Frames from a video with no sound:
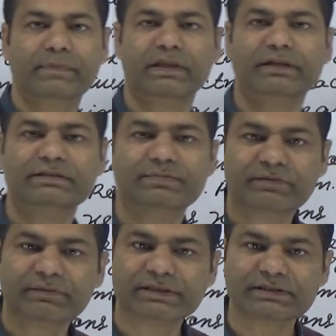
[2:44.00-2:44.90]
That is
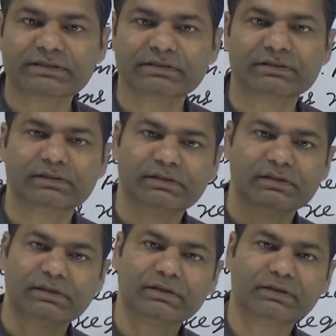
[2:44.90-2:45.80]
PV buses
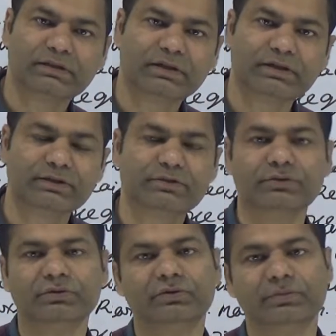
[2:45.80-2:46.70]
turned
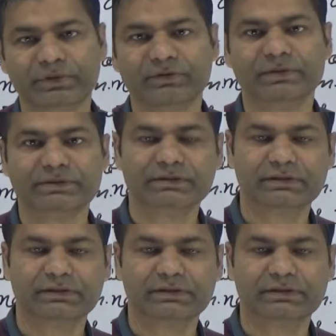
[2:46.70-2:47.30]
into PV bus.